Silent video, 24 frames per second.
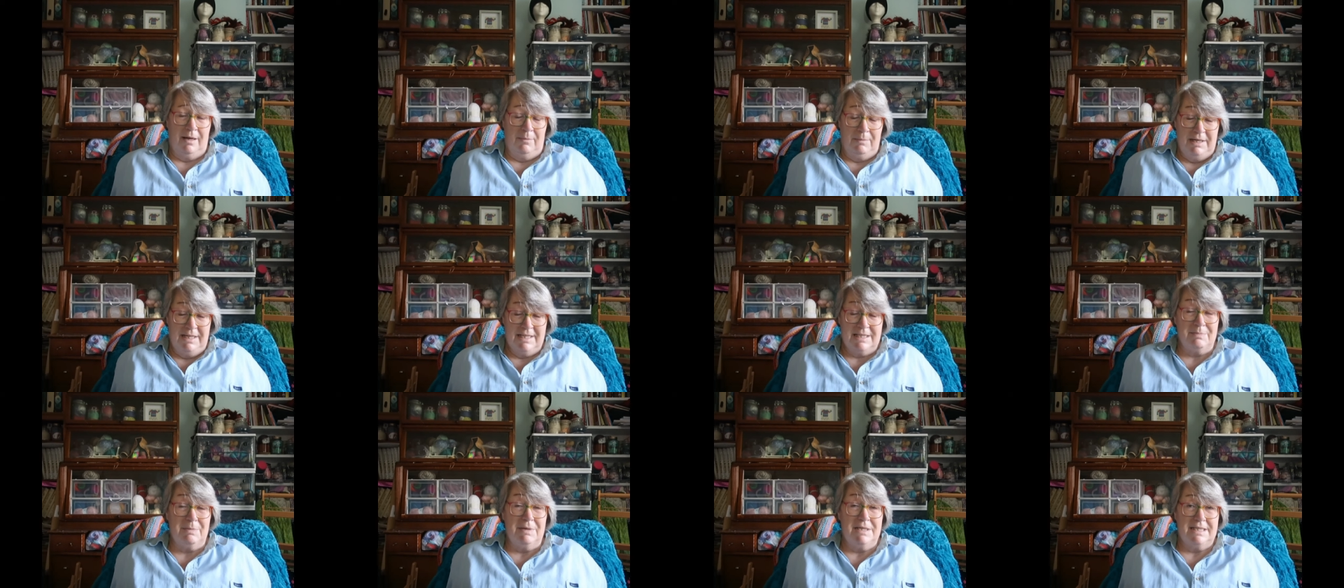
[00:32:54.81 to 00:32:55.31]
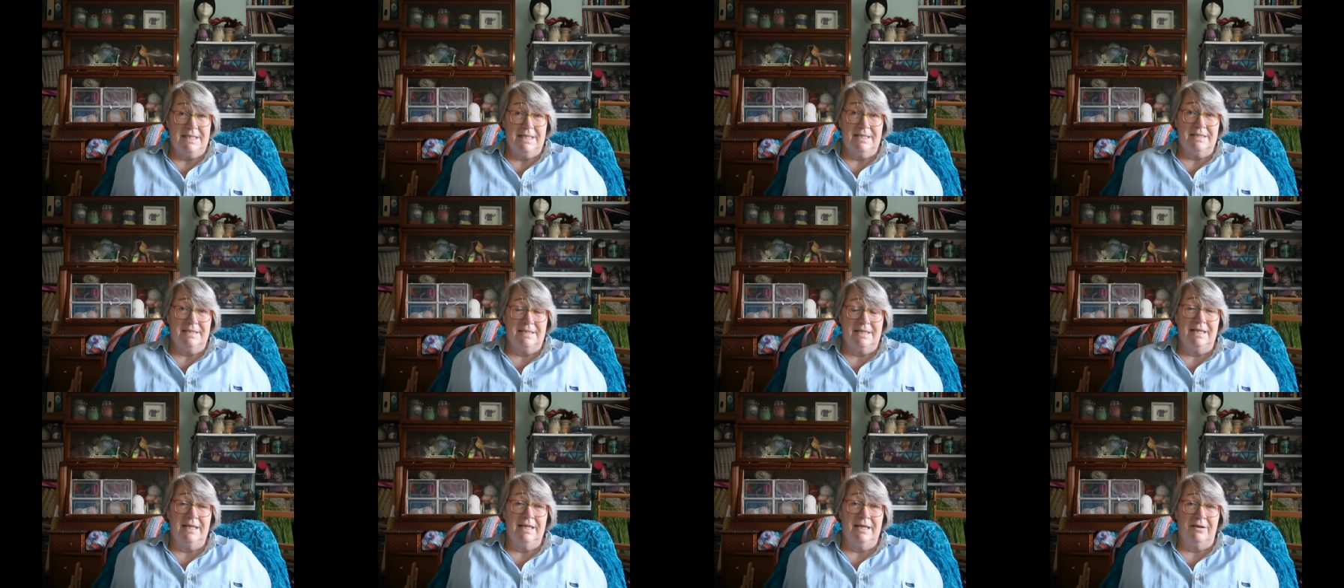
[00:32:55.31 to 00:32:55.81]
I mean, it's my
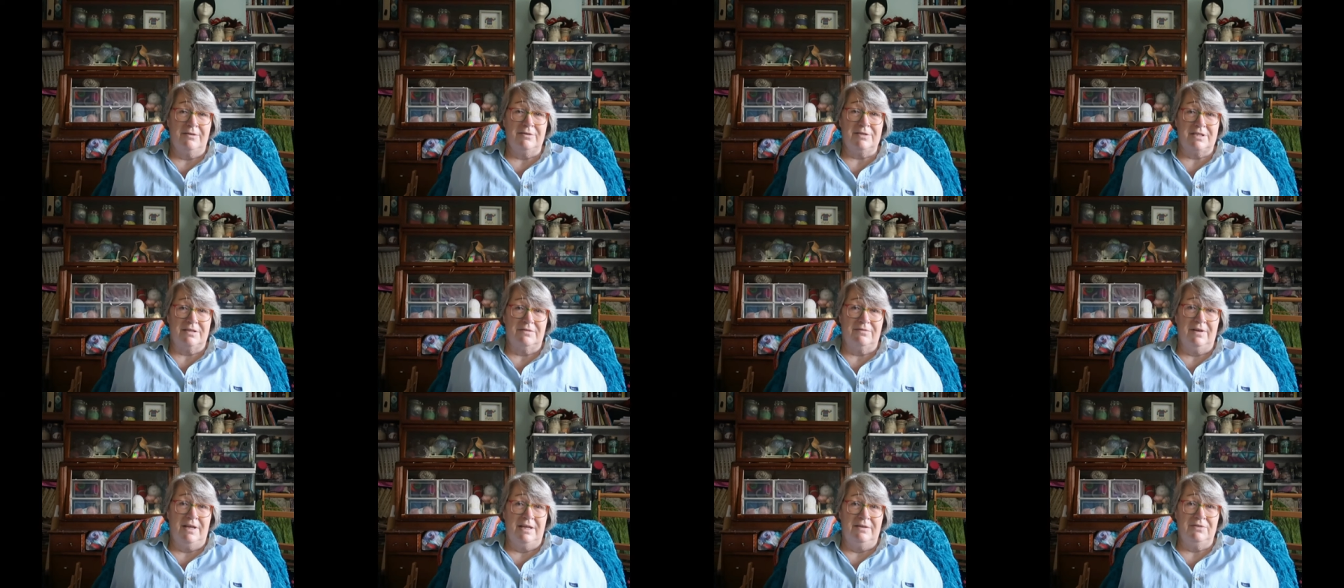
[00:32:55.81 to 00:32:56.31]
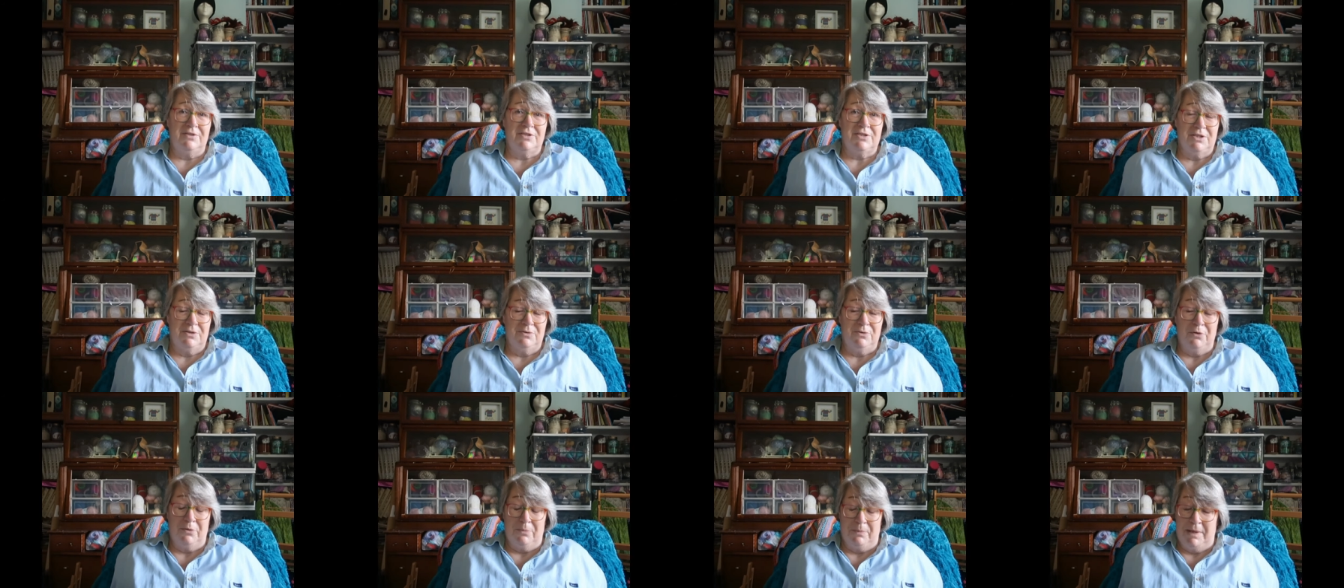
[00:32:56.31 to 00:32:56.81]
sister he owes the favour
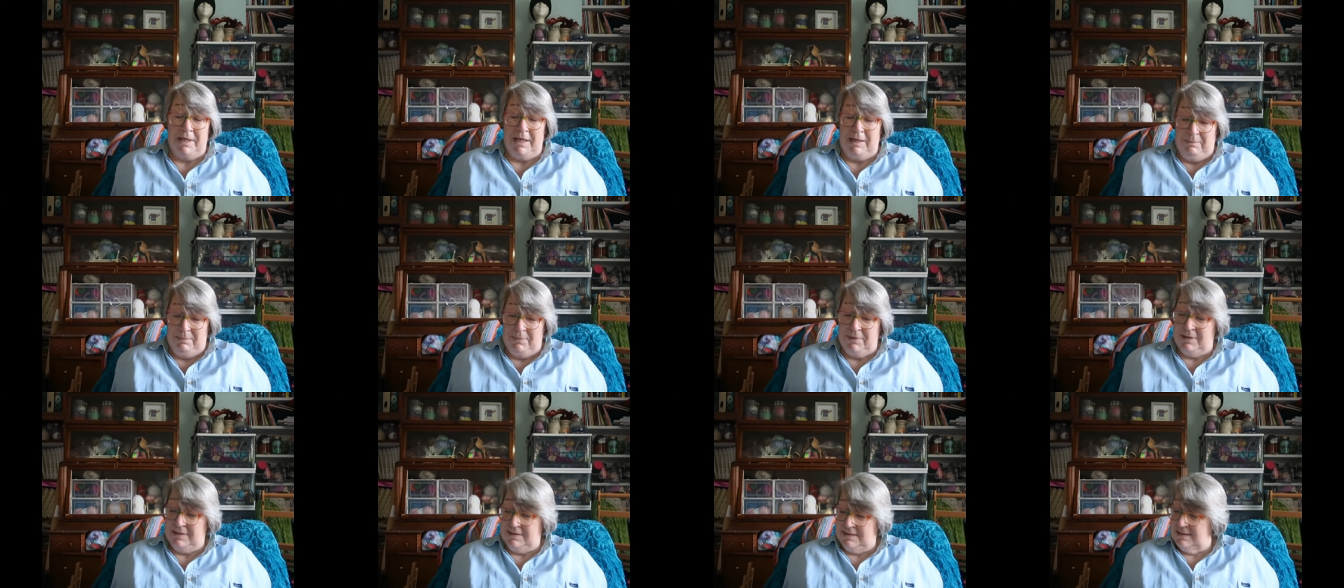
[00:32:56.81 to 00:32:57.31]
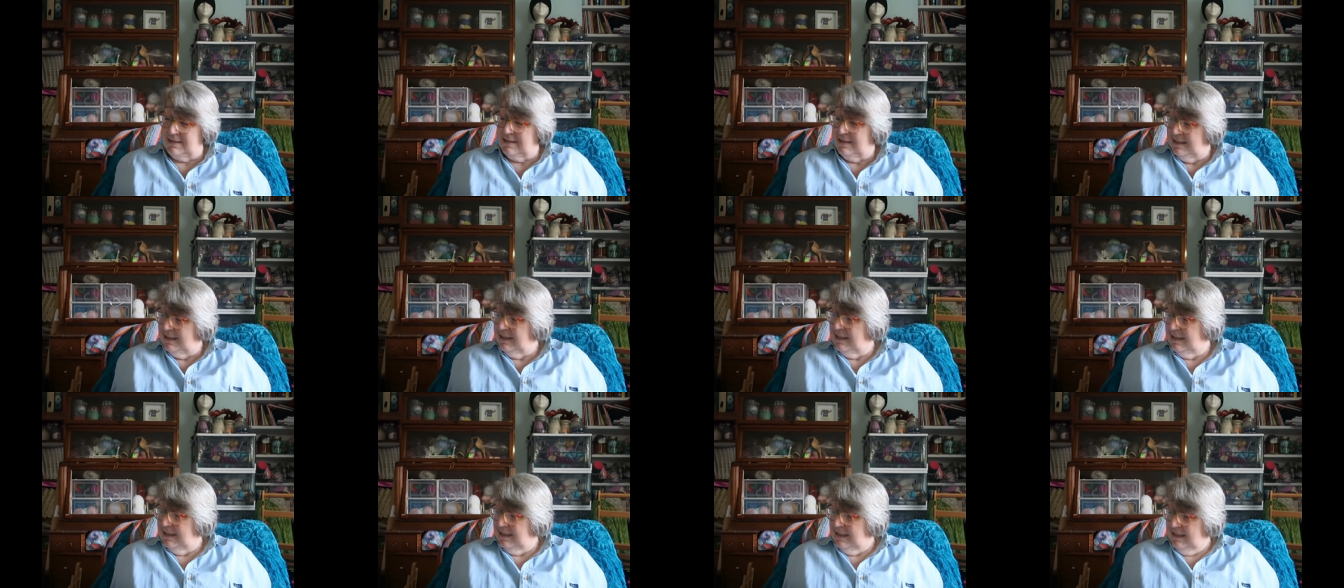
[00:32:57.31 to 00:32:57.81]
to, not me, but
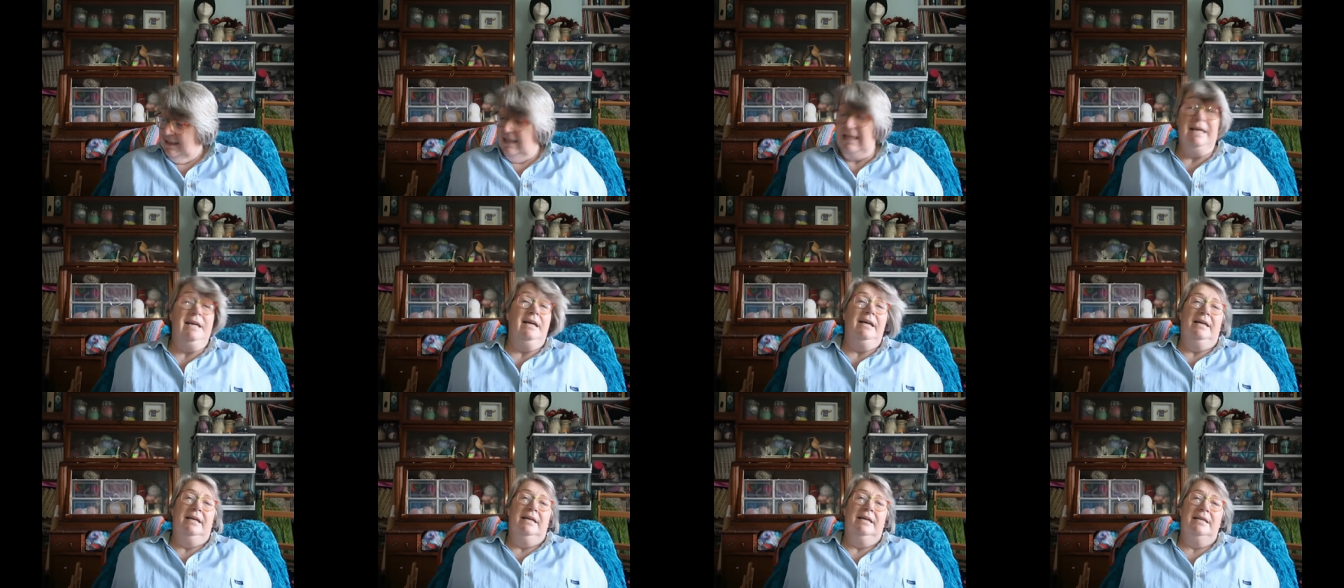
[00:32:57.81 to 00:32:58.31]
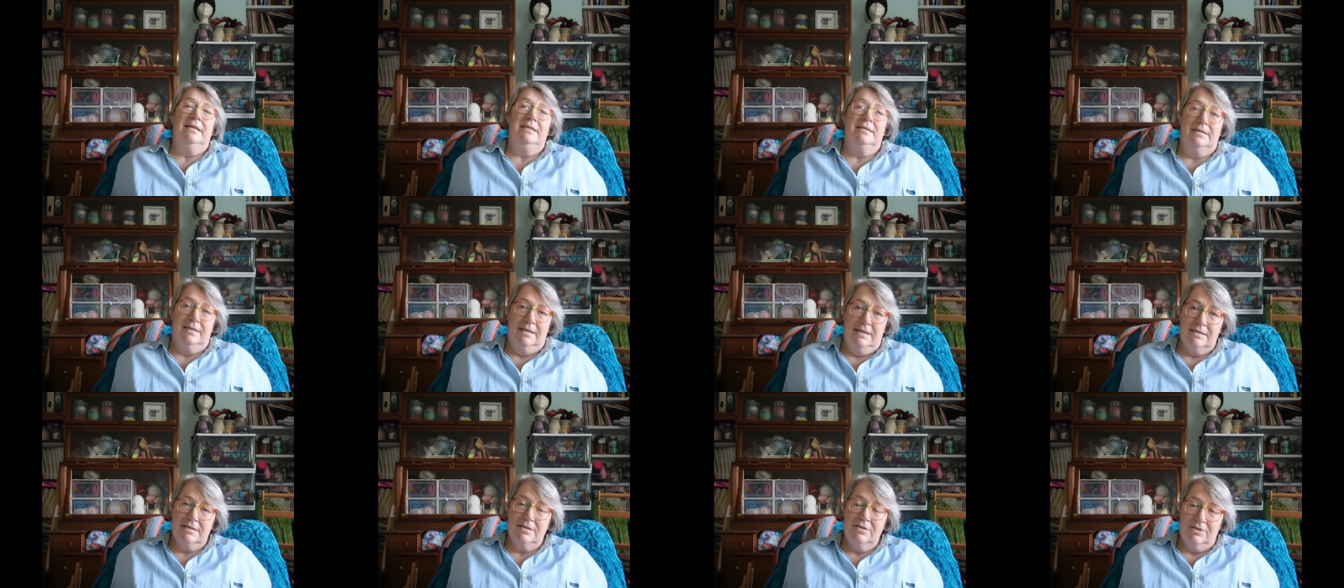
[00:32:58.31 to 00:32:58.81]

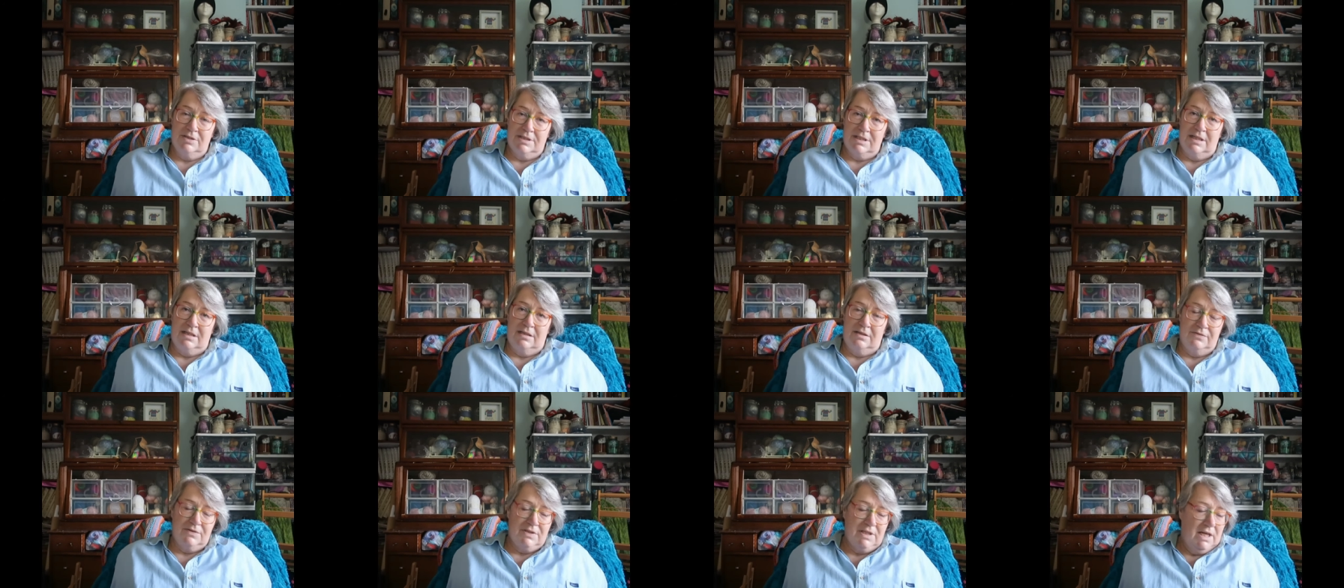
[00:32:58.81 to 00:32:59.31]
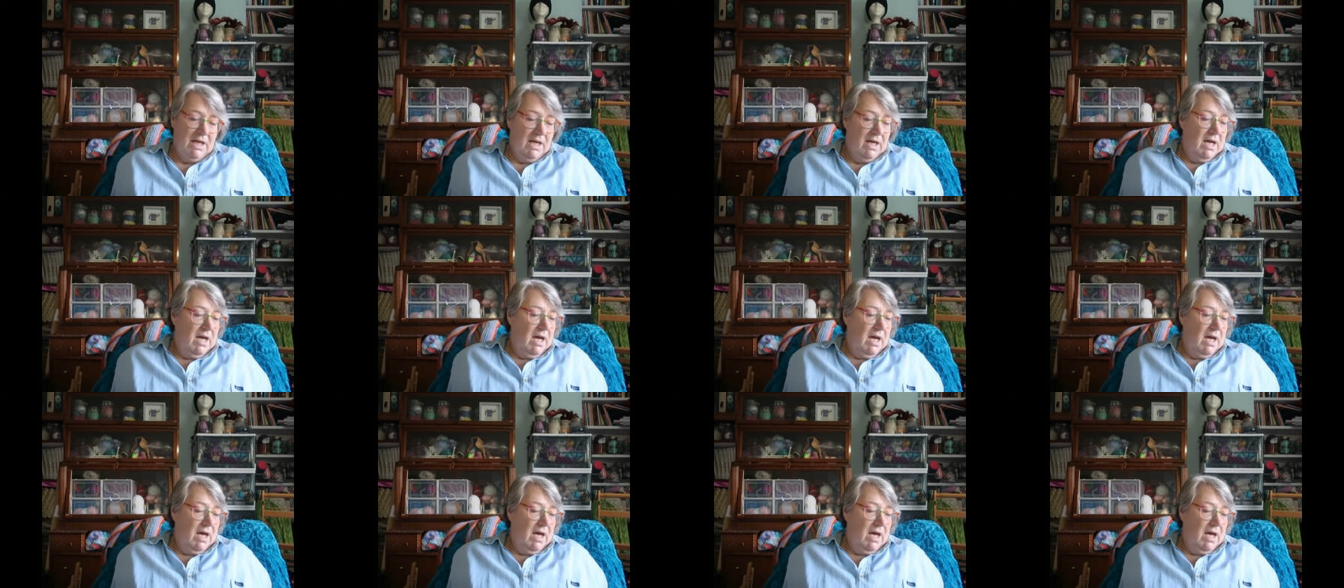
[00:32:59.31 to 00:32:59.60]
he's not daft.